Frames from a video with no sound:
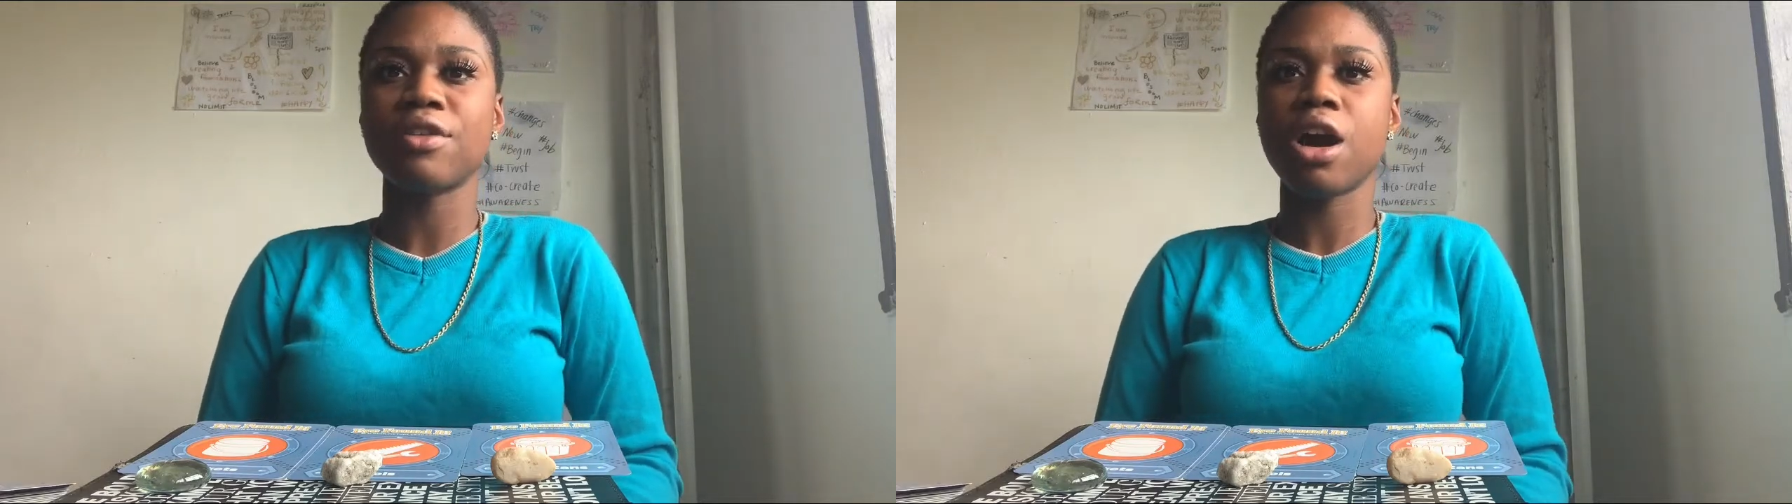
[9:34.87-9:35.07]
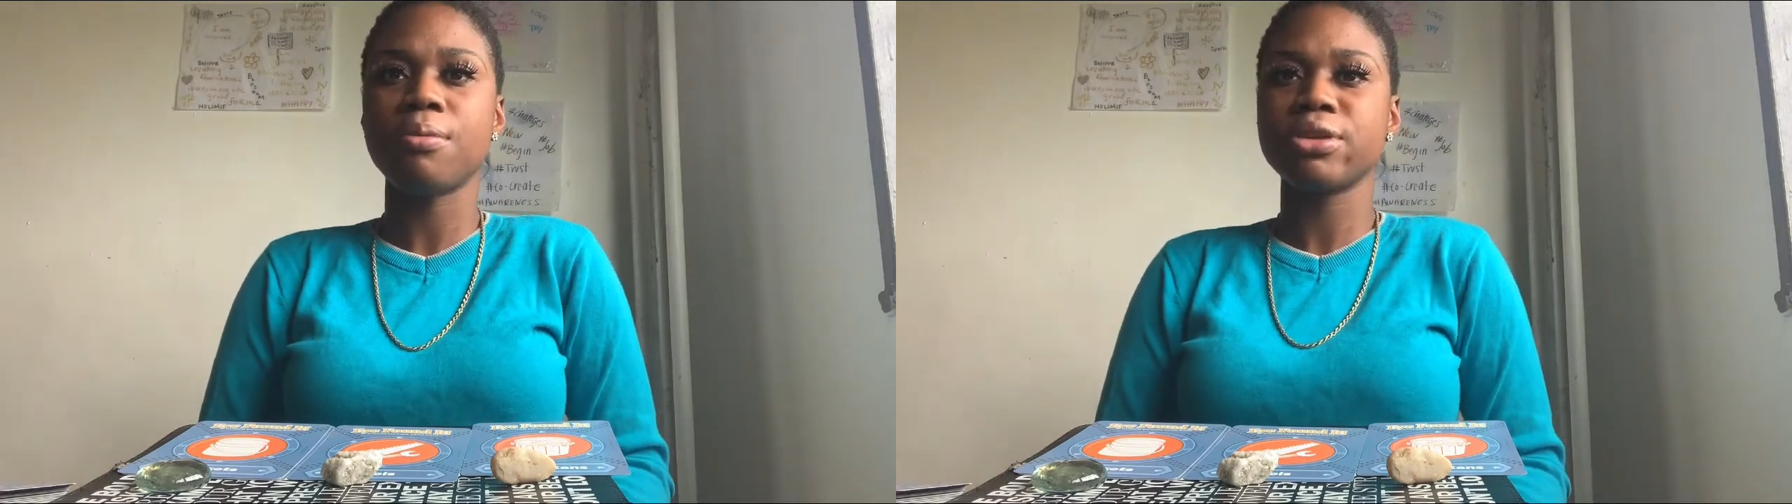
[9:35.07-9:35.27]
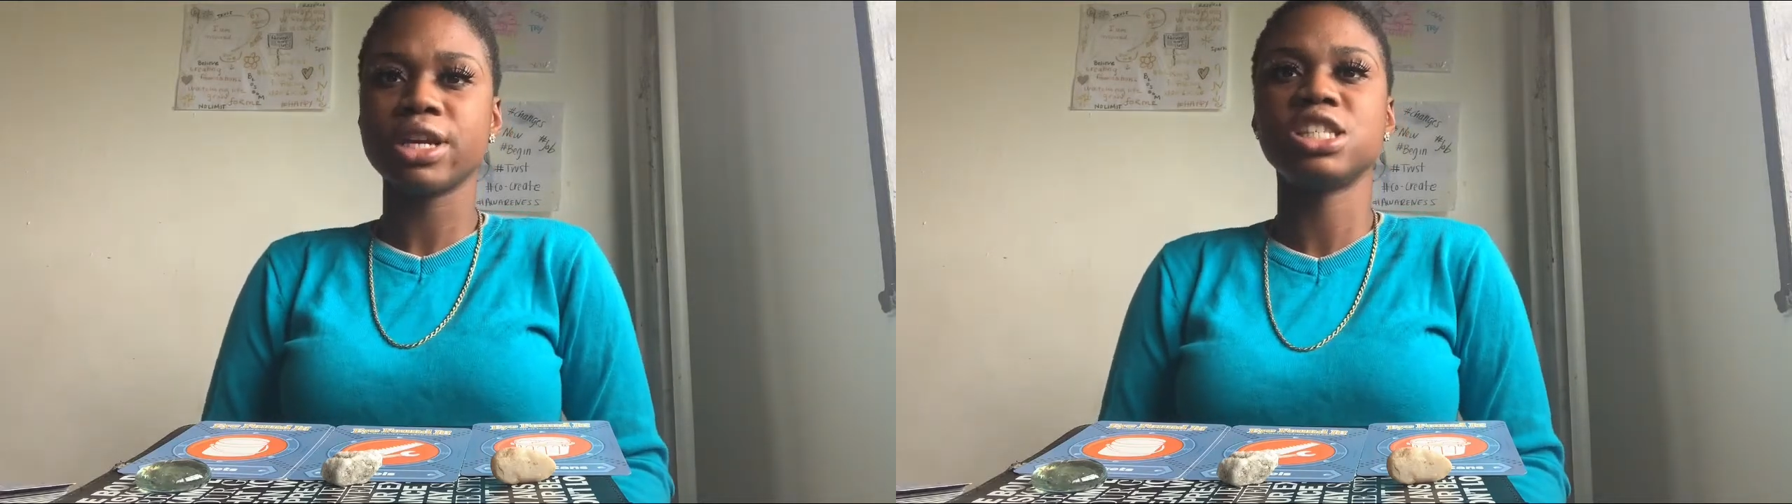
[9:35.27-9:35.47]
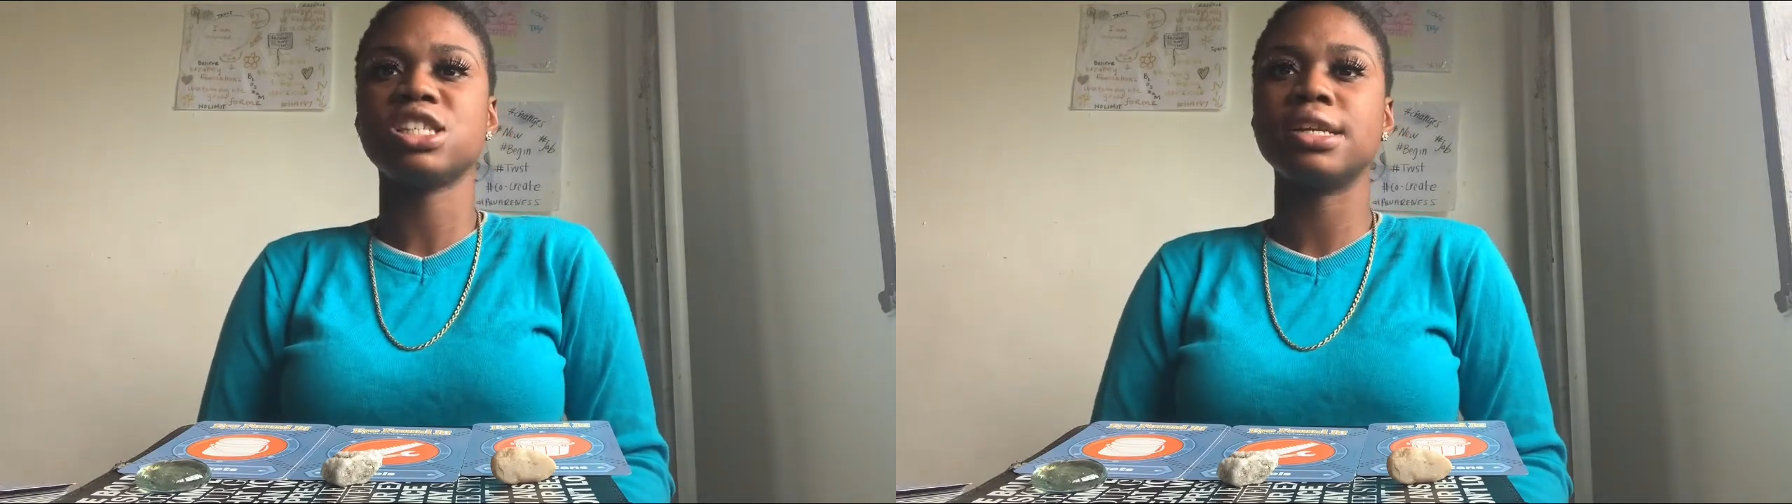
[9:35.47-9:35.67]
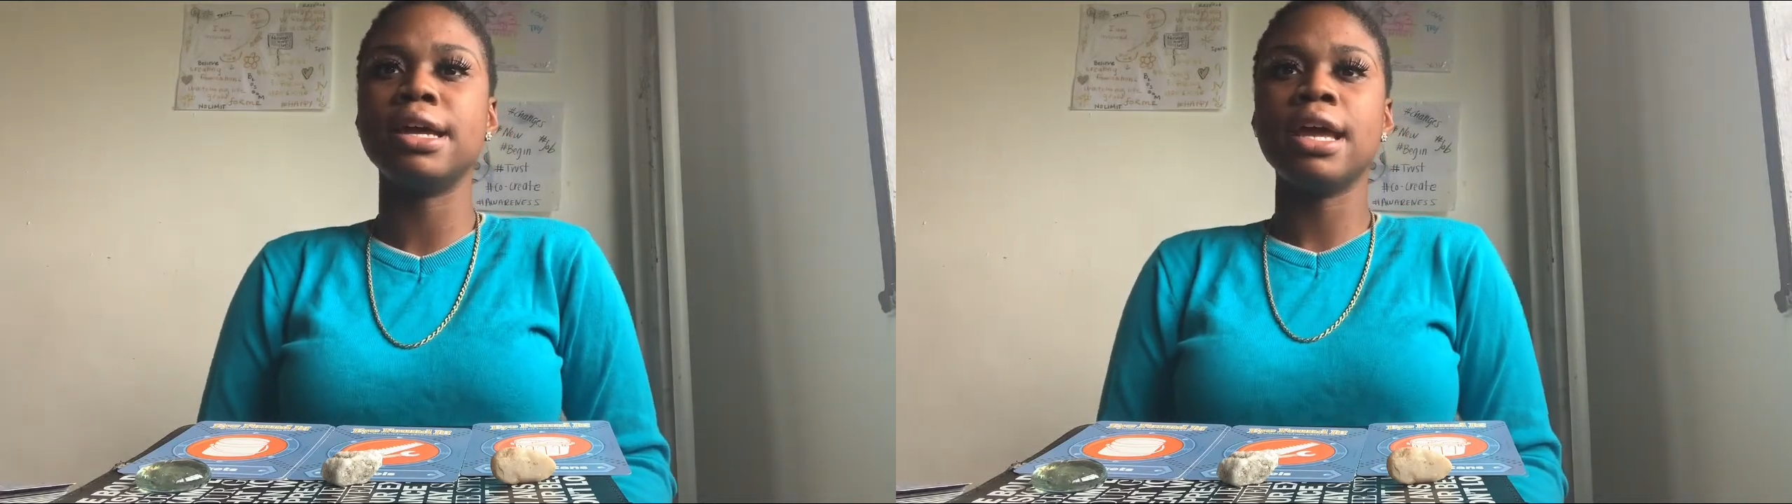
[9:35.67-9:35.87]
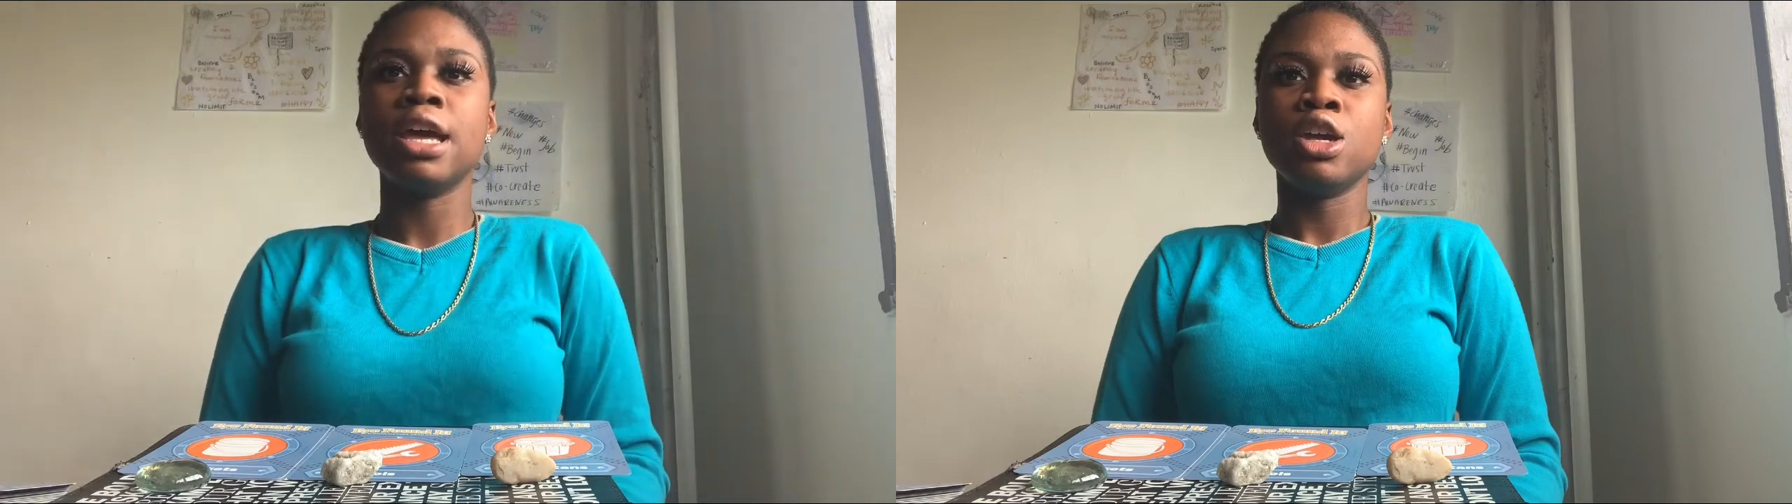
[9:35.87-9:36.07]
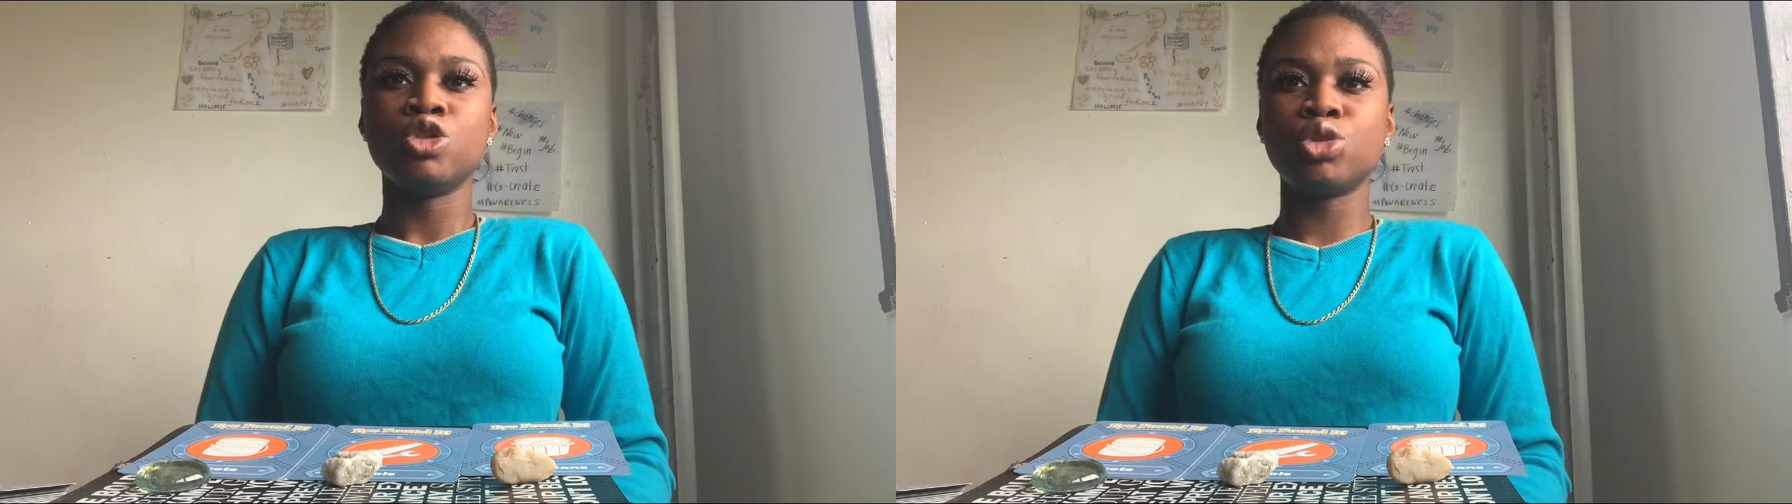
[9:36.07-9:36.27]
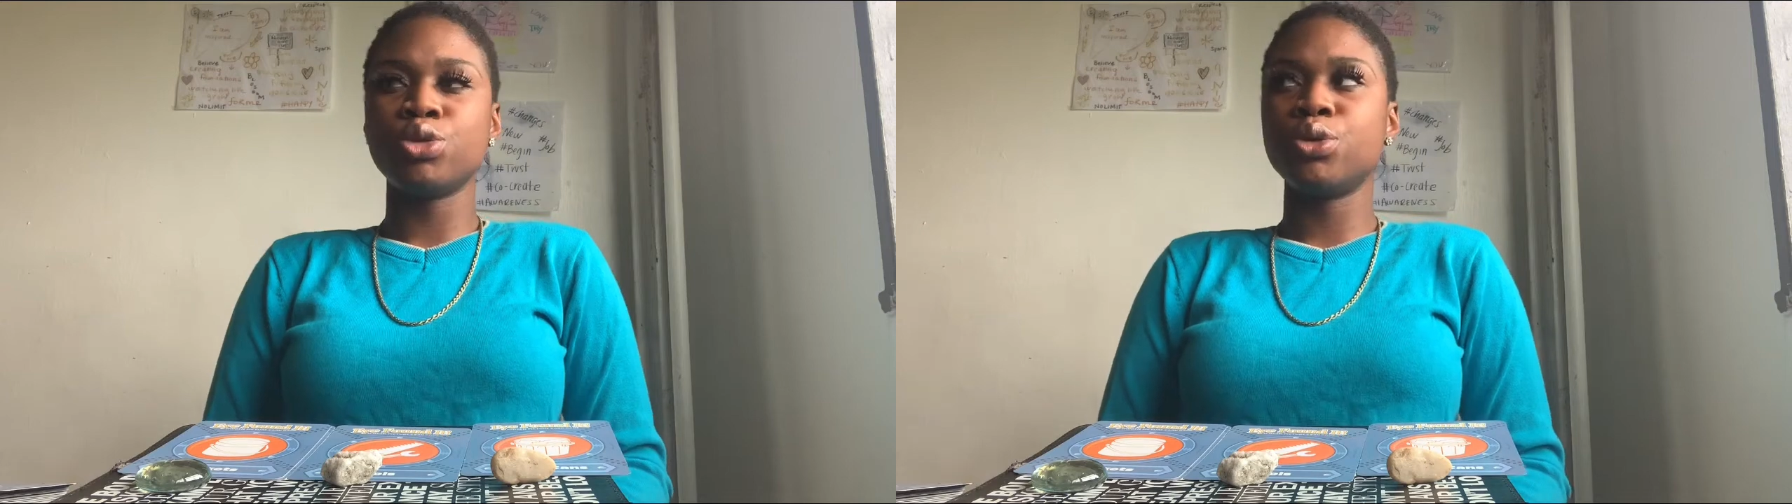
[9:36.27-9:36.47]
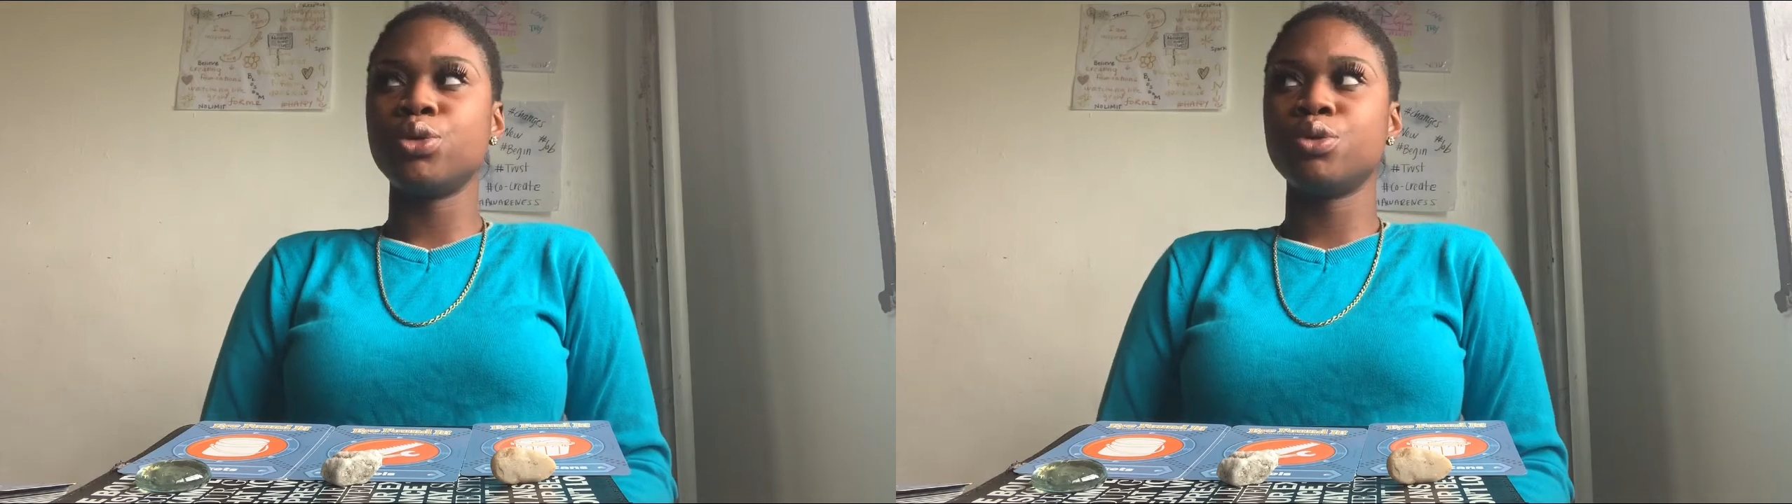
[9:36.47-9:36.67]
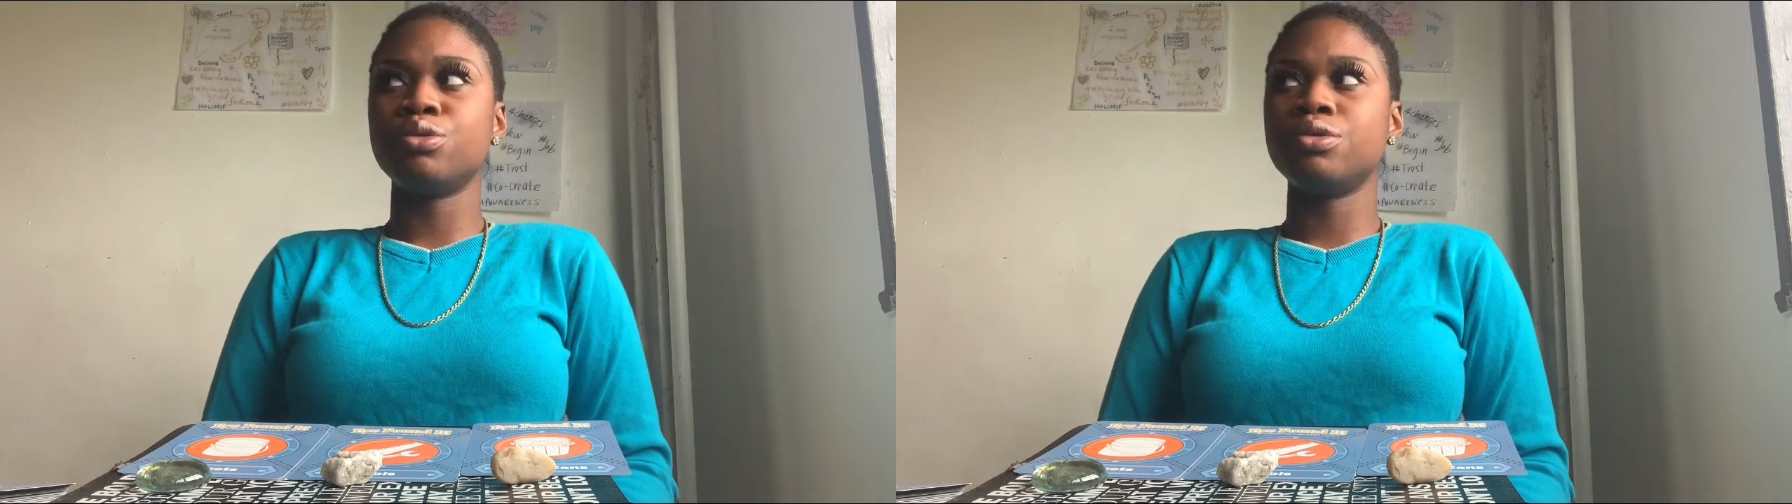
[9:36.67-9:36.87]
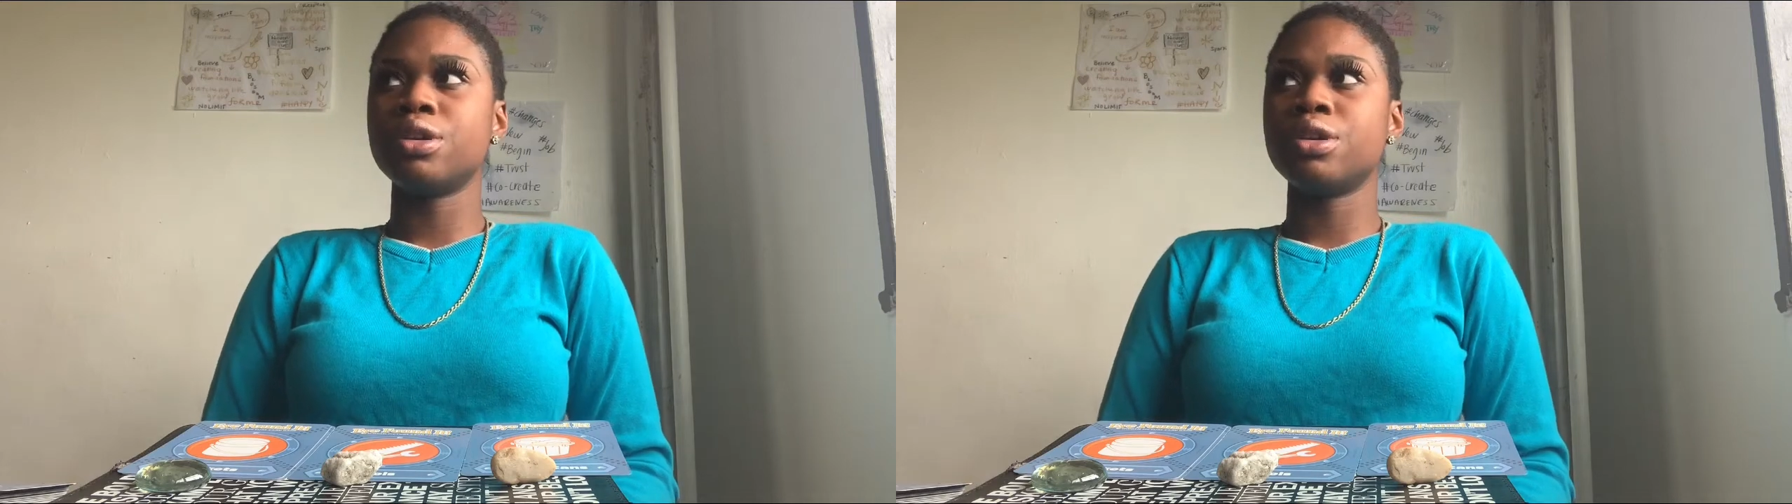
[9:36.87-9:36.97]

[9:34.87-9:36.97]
comprehension to